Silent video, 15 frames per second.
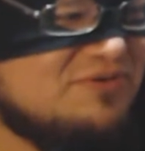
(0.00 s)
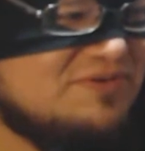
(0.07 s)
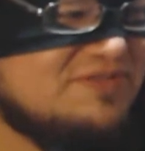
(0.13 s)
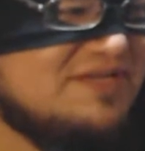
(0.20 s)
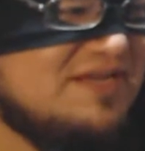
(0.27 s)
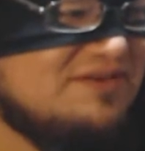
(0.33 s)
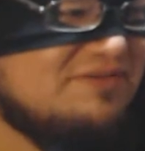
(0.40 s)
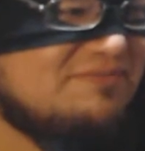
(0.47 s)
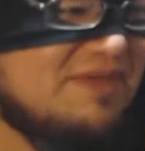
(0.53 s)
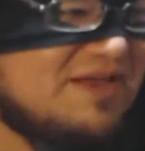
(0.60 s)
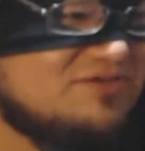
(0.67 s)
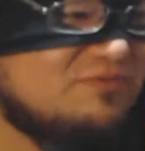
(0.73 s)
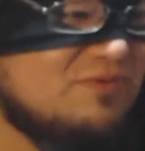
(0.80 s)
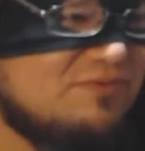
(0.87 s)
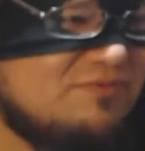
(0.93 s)
towards the end of the
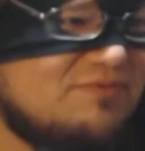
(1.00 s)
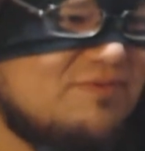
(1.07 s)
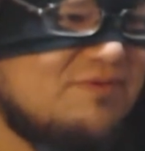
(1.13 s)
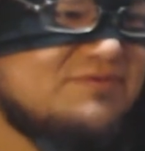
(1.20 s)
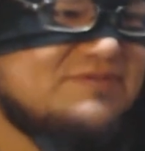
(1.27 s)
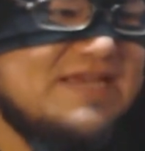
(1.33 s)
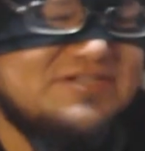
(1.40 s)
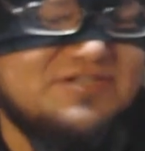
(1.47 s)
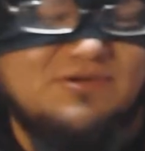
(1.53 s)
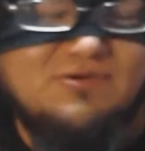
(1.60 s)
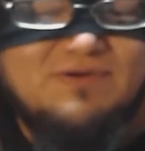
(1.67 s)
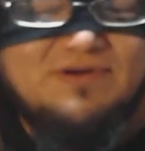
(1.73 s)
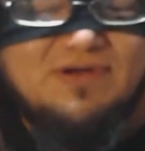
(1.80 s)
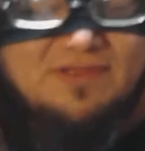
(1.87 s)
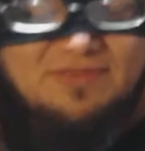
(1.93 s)
match what was actually
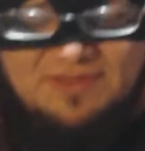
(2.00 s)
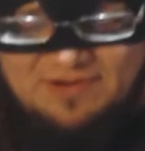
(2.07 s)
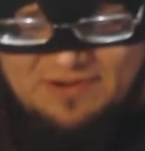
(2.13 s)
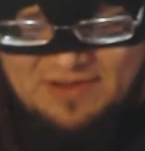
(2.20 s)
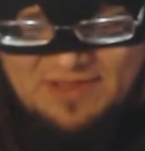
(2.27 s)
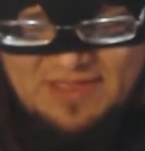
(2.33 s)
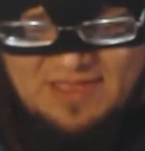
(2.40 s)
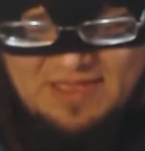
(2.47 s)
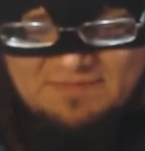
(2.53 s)
going on there.